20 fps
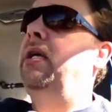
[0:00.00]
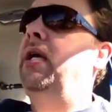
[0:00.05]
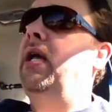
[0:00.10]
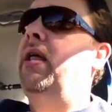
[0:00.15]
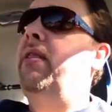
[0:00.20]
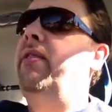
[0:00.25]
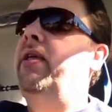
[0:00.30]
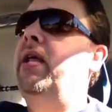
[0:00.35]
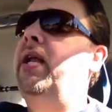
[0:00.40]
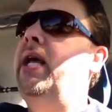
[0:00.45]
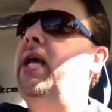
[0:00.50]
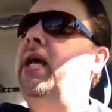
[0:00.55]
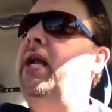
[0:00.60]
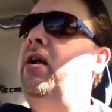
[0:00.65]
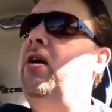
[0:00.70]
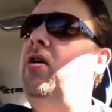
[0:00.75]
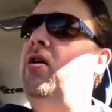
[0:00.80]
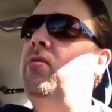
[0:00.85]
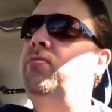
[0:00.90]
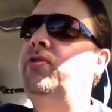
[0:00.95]
and then head
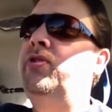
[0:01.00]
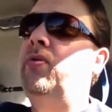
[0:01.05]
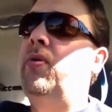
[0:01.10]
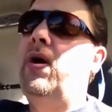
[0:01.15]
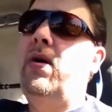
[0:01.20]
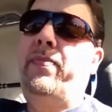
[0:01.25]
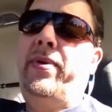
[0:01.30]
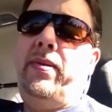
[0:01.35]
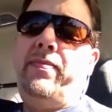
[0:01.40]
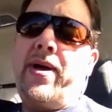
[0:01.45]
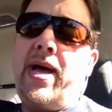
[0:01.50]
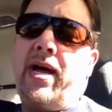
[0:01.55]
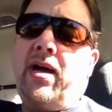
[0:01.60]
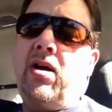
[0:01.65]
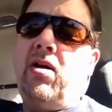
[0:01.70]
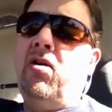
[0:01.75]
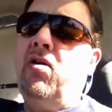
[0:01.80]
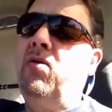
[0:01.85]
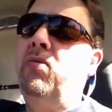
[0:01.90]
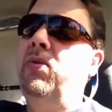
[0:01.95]
home. So I'll be back
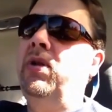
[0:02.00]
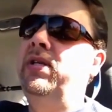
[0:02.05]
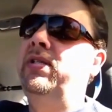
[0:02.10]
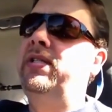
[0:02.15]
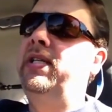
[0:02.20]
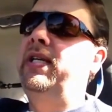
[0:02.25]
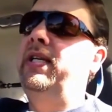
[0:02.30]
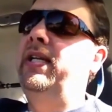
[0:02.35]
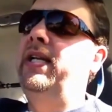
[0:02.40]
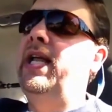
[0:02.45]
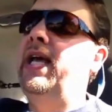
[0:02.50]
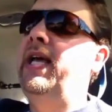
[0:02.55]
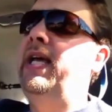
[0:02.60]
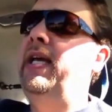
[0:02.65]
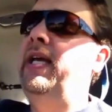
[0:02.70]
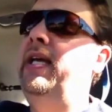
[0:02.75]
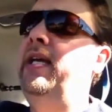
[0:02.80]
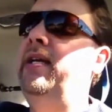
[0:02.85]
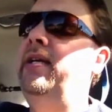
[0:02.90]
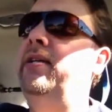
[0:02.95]
home. Let's see, today
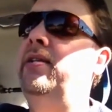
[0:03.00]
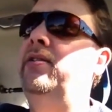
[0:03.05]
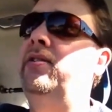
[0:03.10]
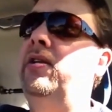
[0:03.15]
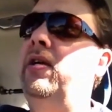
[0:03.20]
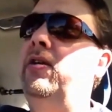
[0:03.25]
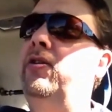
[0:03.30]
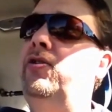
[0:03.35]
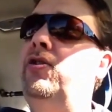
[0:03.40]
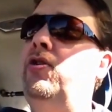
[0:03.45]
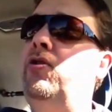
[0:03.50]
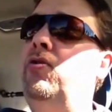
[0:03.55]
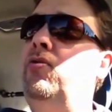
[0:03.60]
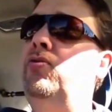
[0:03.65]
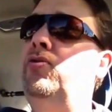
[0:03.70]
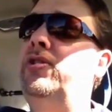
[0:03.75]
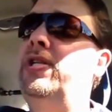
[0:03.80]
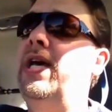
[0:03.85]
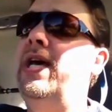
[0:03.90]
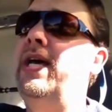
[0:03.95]
is
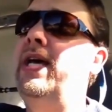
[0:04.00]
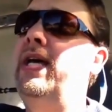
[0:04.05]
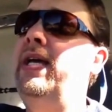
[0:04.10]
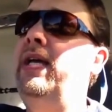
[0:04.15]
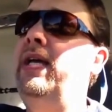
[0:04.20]
Tuesday.